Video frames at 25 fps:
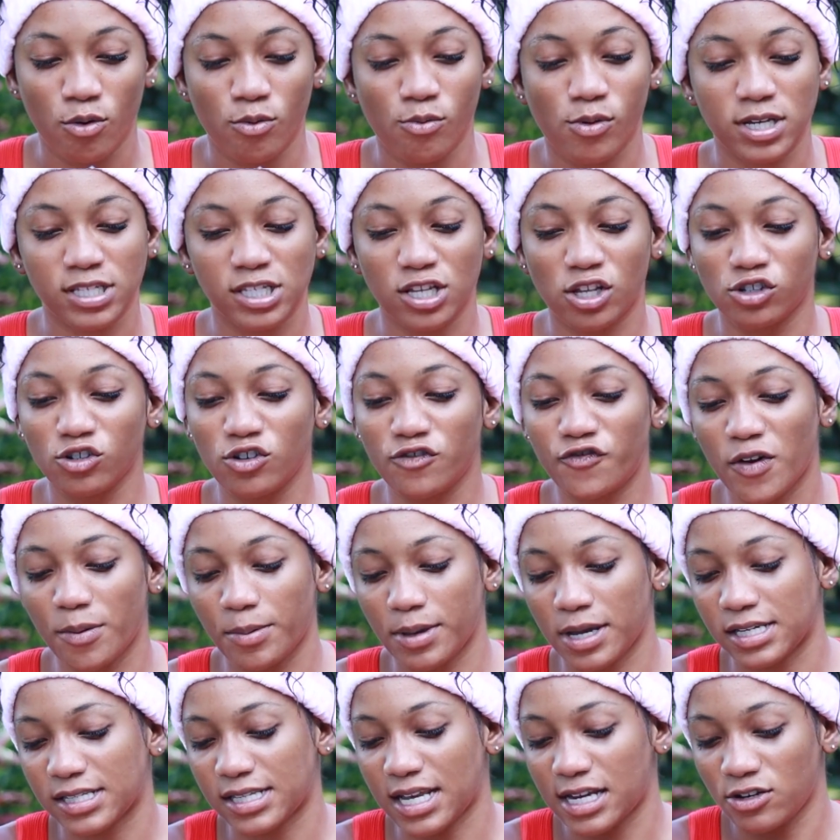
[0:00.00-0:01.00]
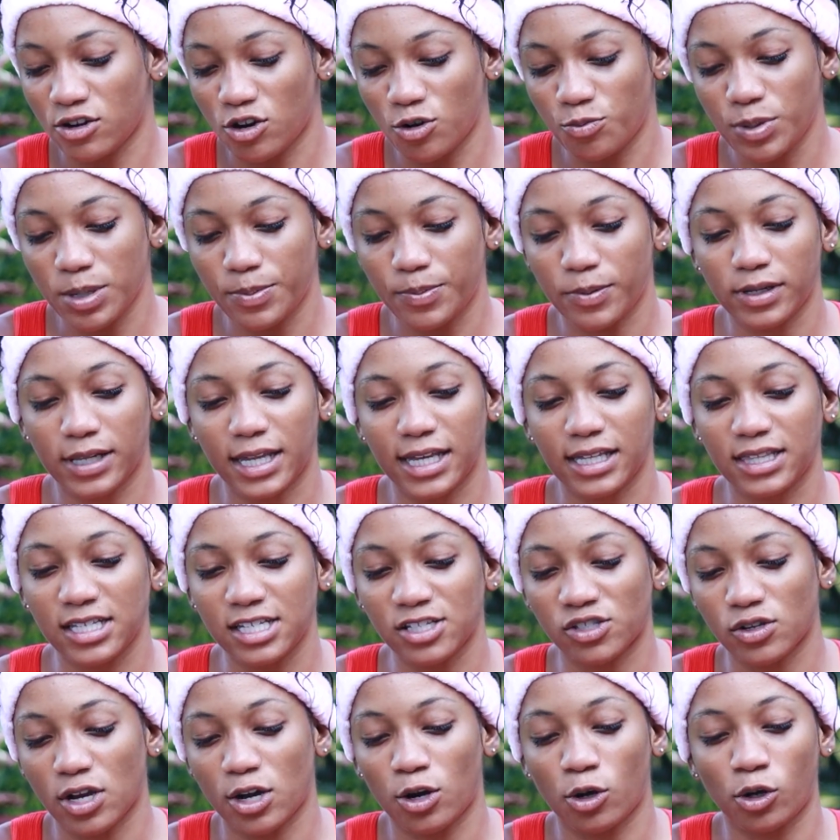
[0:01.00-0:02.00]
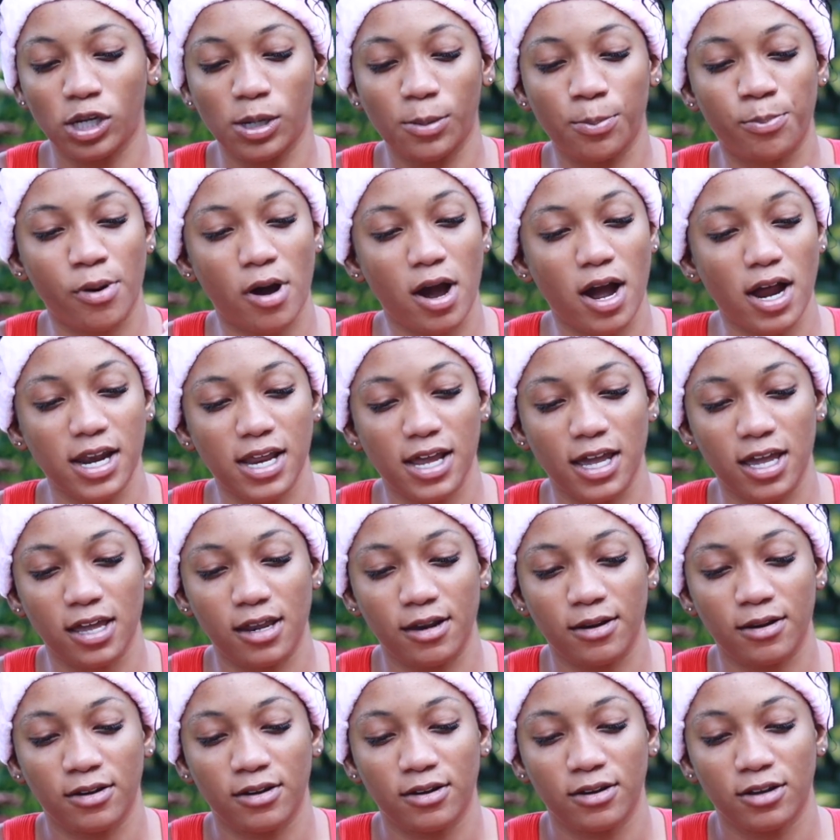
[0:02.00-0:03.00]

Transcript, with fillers: was the loofah because I know people like these, so I only bought it